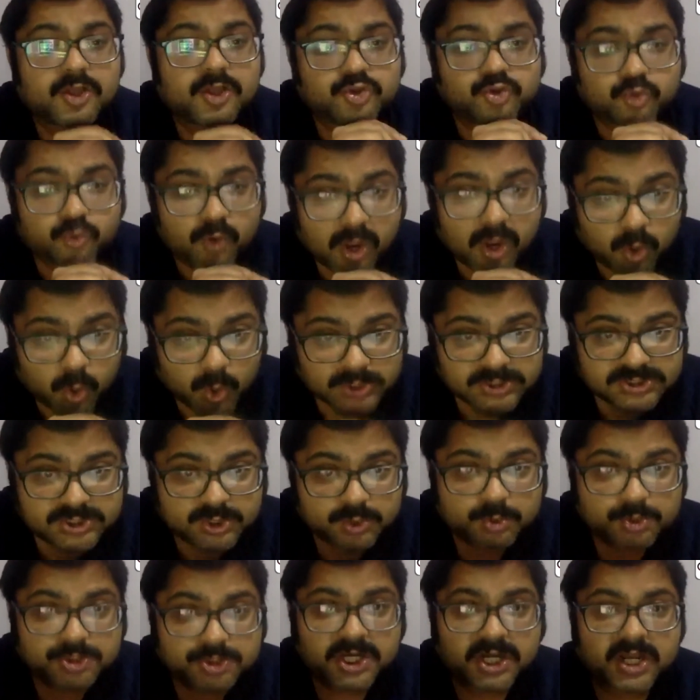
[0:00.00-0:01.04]
through a
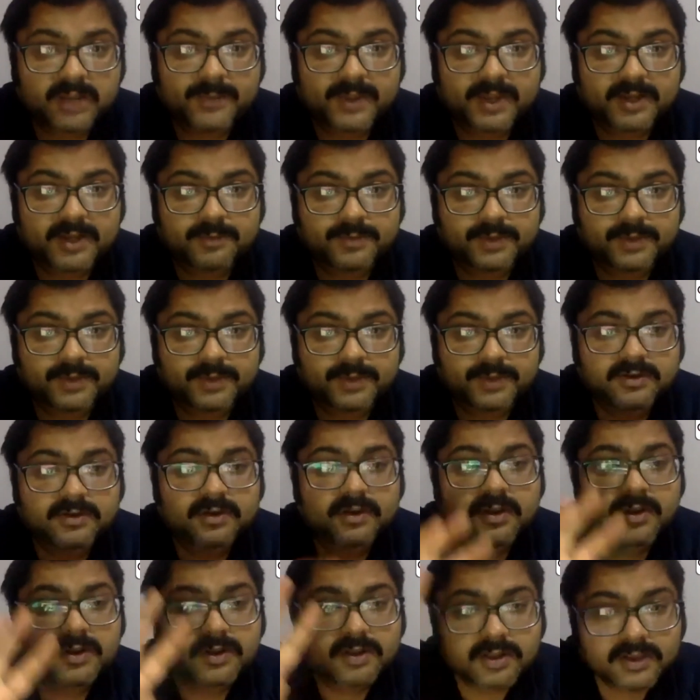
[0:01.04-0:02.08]
constitutional amendment,
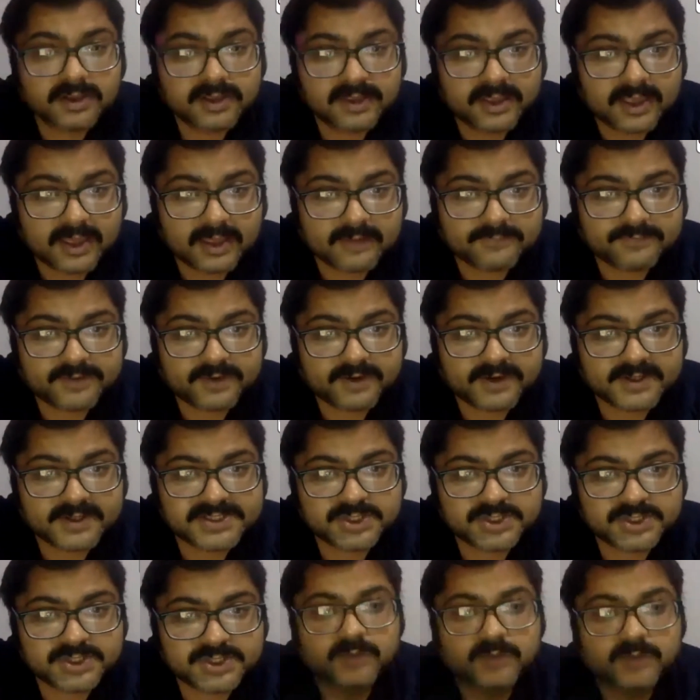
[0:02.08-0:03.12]
gave the
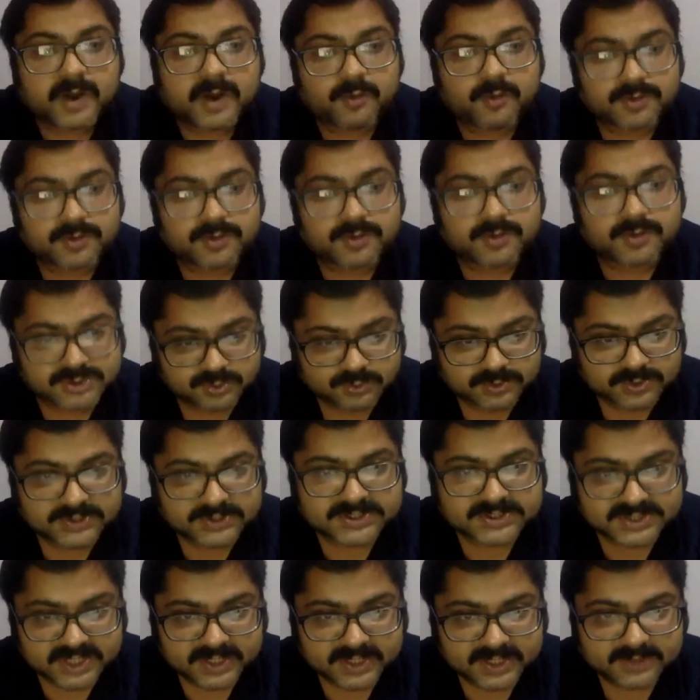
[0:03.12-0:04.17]
residual powers to the
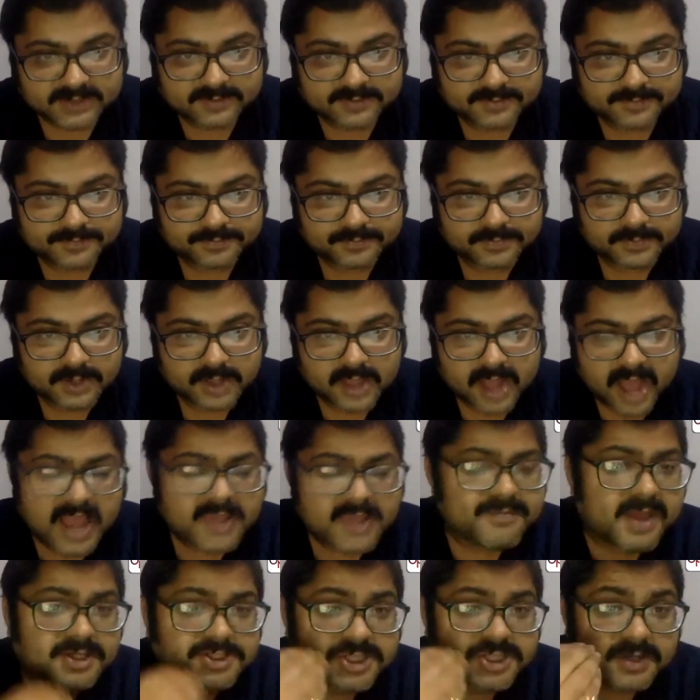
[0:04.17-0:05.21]
state. I
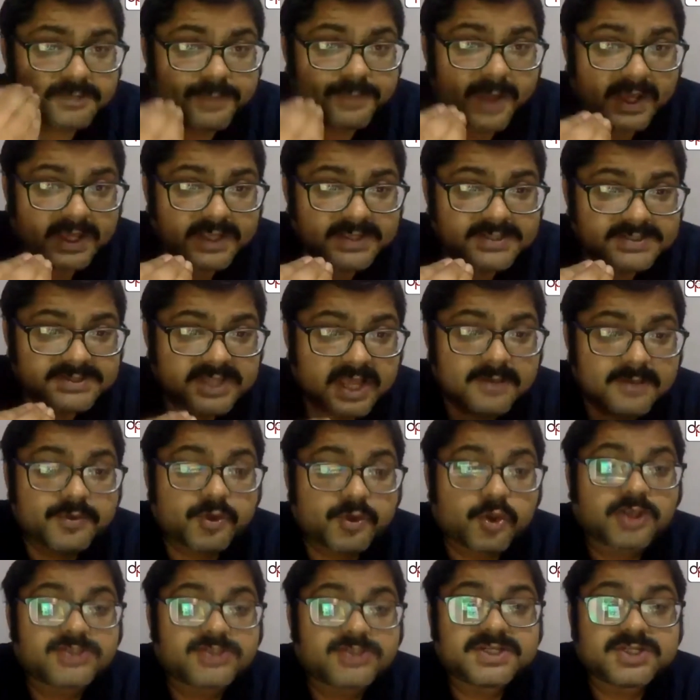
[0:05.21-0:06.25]
mention Pakistan
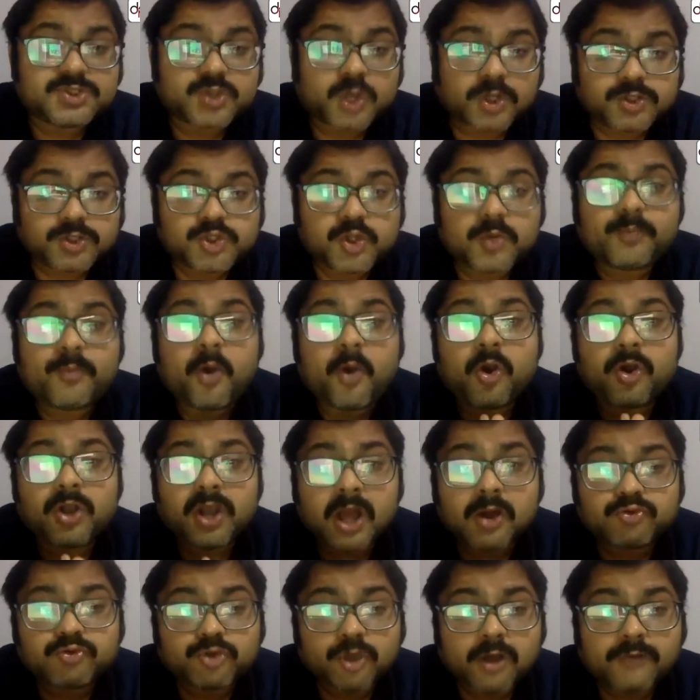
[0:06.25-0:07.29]
because it is also born
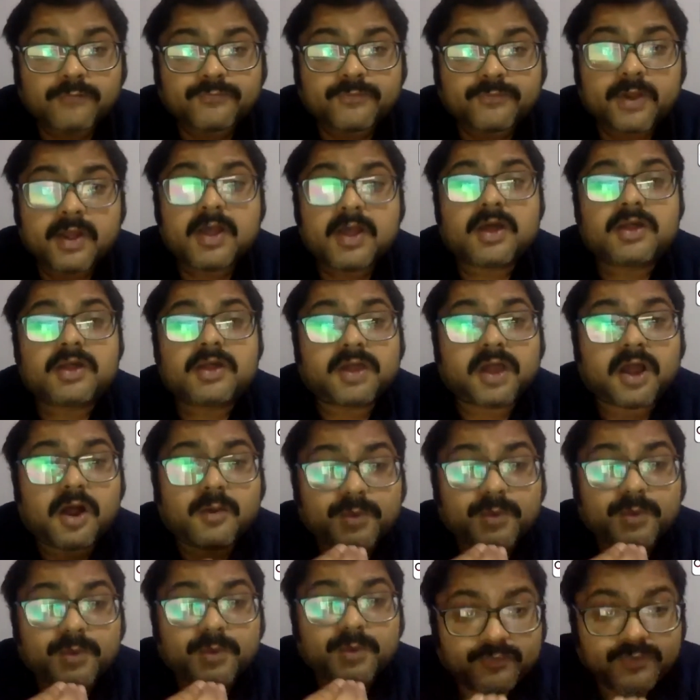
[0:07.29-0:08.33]
out of the
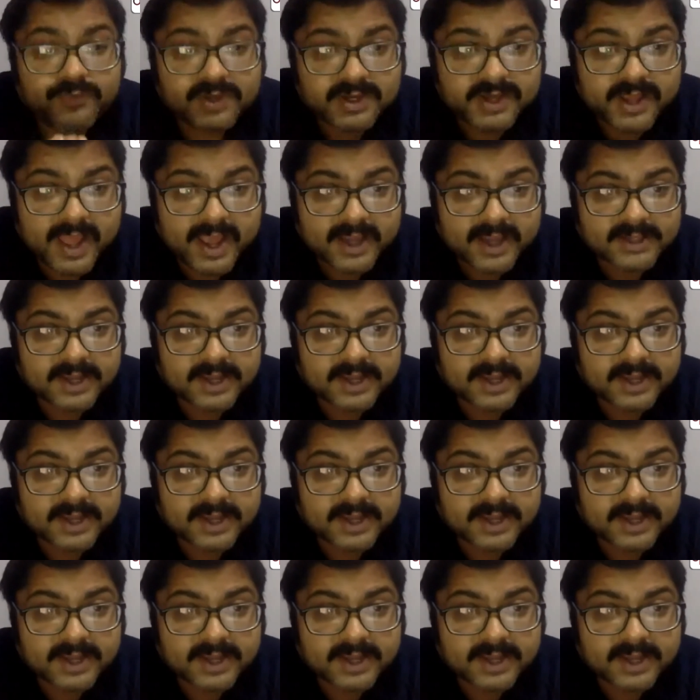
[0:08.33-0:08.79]
Government of India Act